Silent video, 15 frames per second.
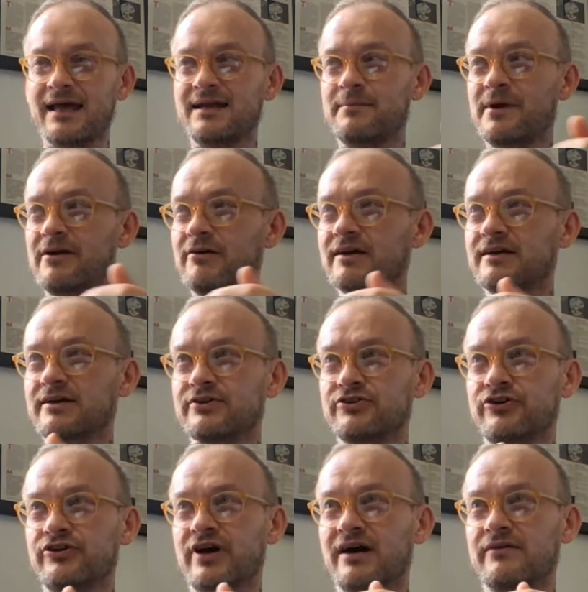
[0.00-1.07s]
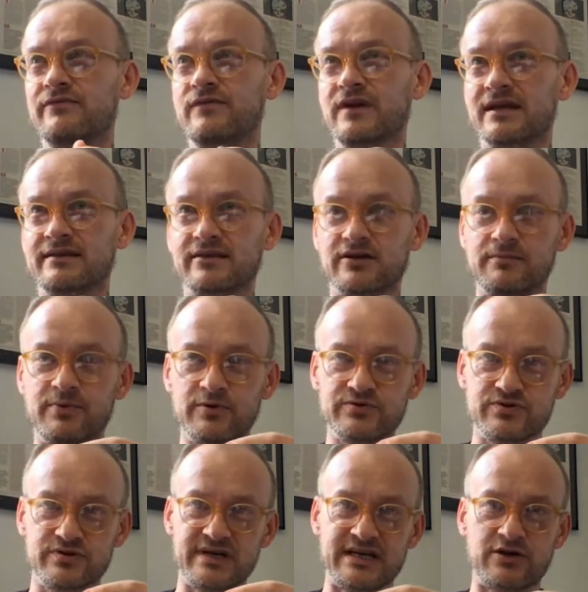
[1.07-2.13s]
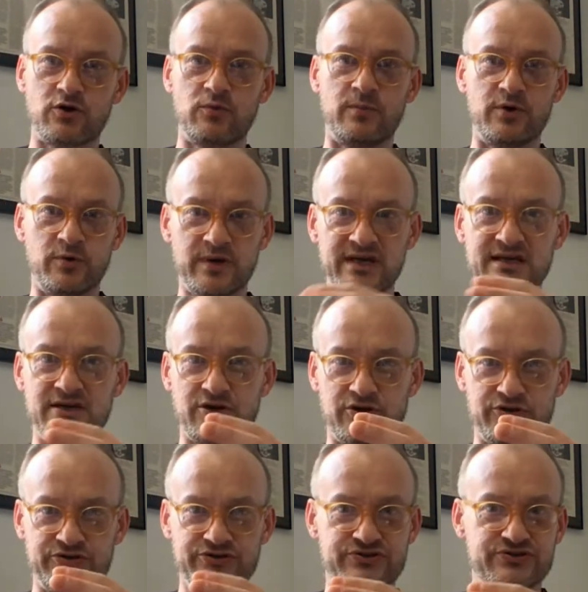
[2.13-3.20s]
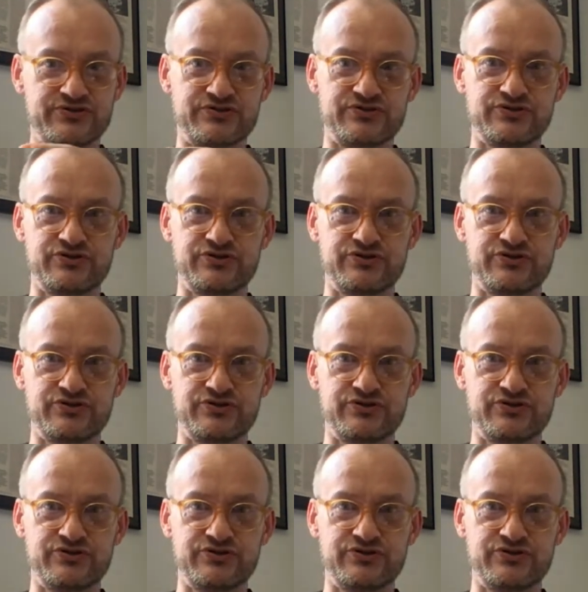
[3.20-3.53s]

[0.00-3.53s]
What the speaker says: In America, you have, like, the composer Nico Mui, who's,